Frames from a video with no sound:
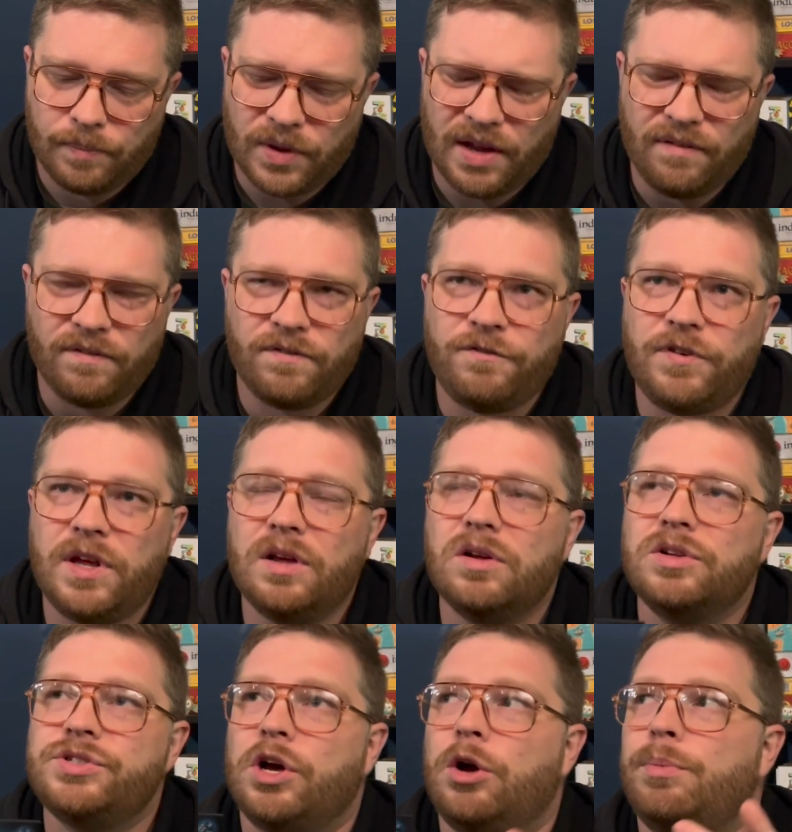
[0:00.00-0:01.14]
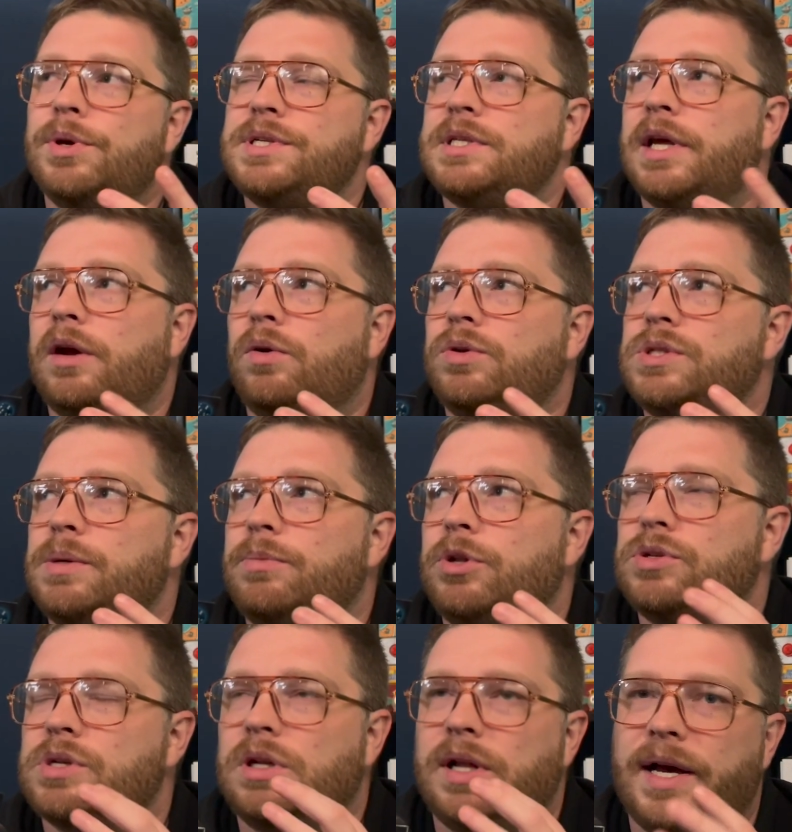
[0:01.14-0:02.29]
It feels almost like some of
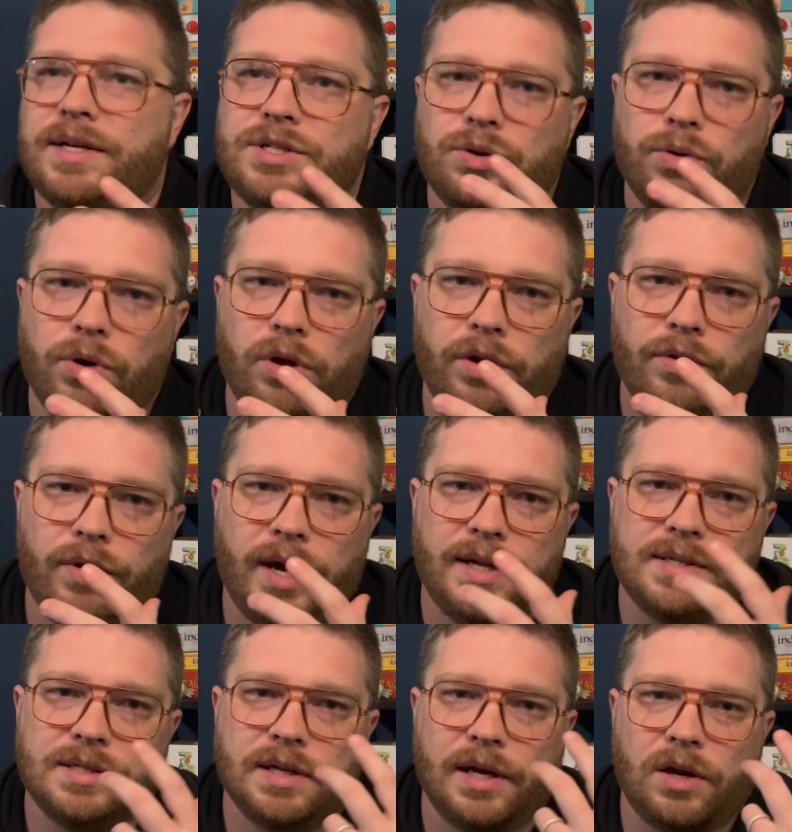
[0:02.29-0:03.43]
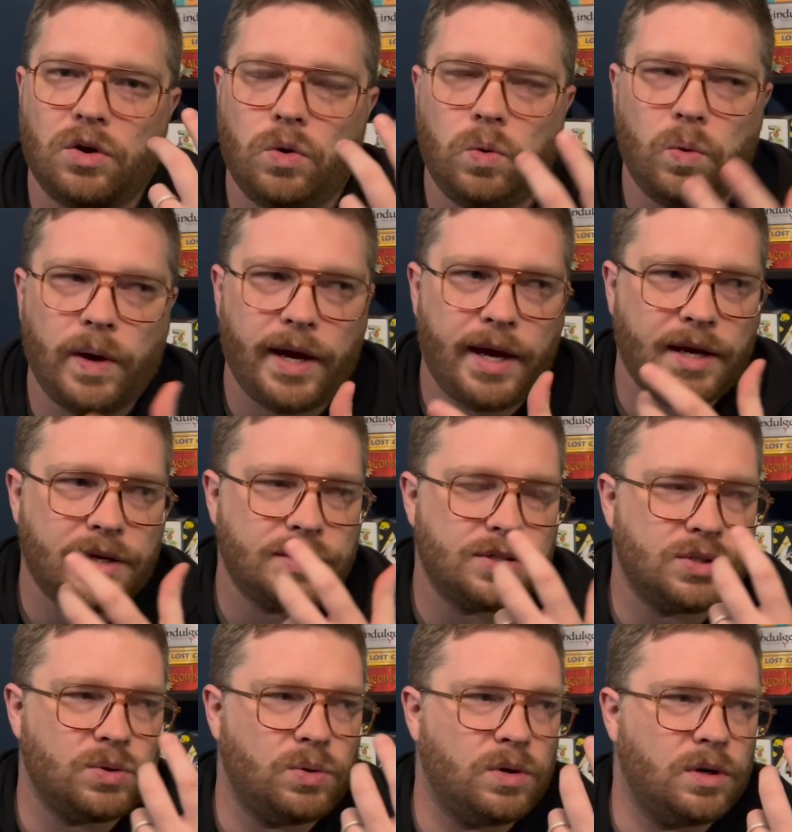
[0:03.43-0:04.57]
those classic roll and writes like Quicks
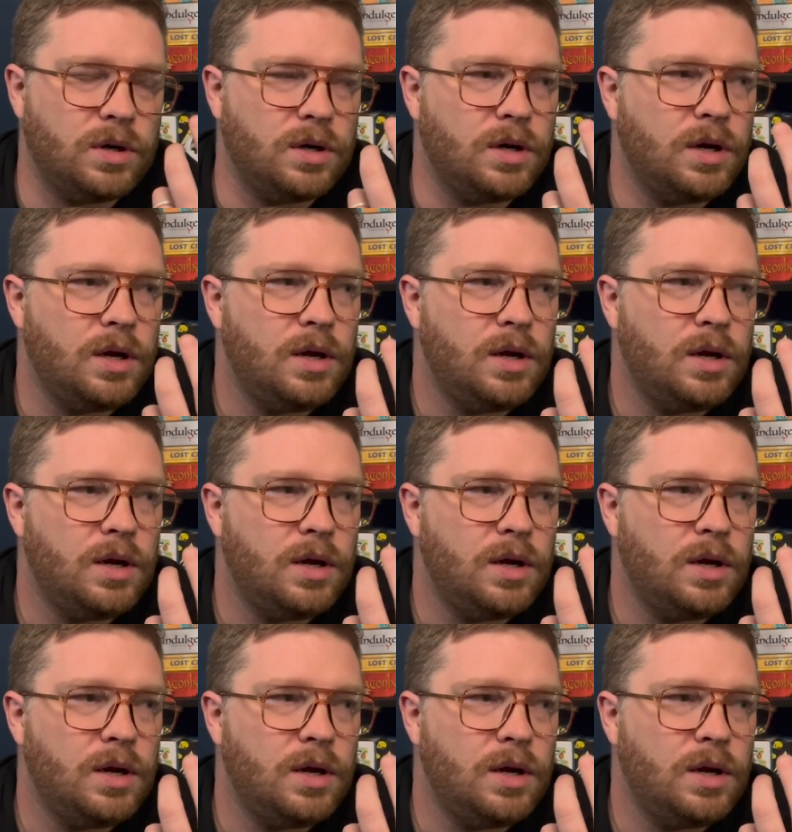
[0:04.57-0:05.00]
or